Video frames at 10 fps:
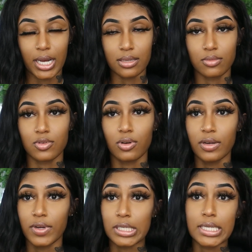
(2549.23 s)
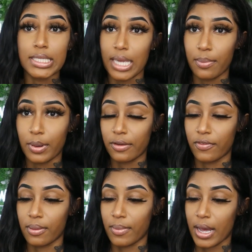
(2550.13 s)
My custom jewelry vendor is
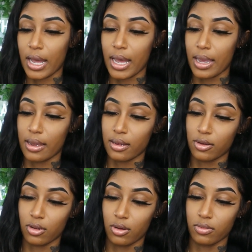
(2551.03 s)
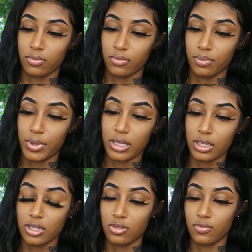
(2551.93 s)
separate from my, you know,
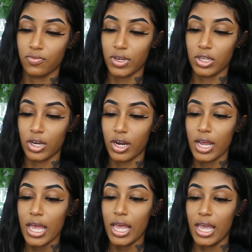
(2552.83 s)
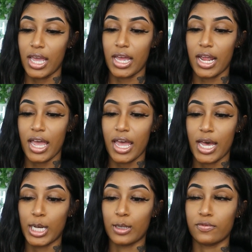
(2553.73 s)
pendants vendor. And I
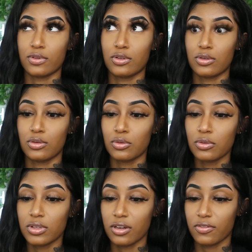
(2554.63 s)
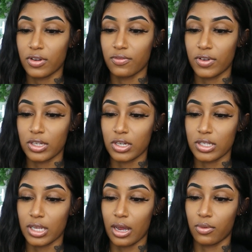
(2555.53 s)
have two different
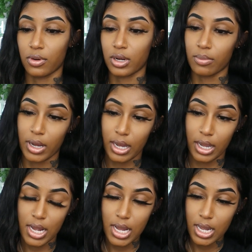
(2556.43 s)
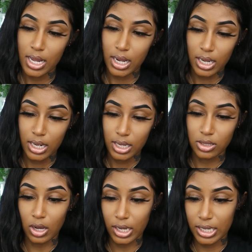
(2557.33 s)
vendors that I order my
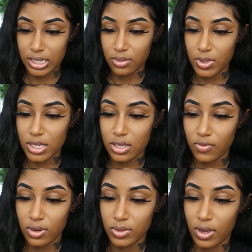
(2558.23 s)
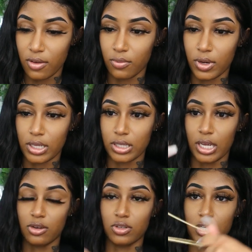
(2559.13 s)
non-custom pieces from. So I have one
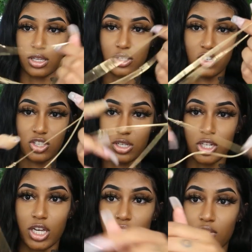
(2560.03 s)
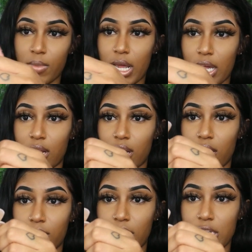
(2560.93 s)
that I usually get just the chains from, and I get
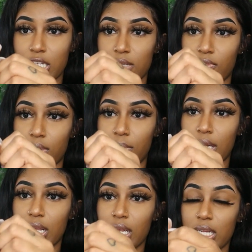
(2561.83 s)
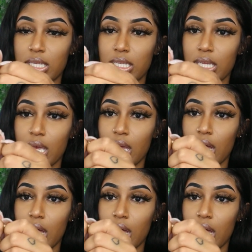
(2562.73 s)
another place just for the pendants.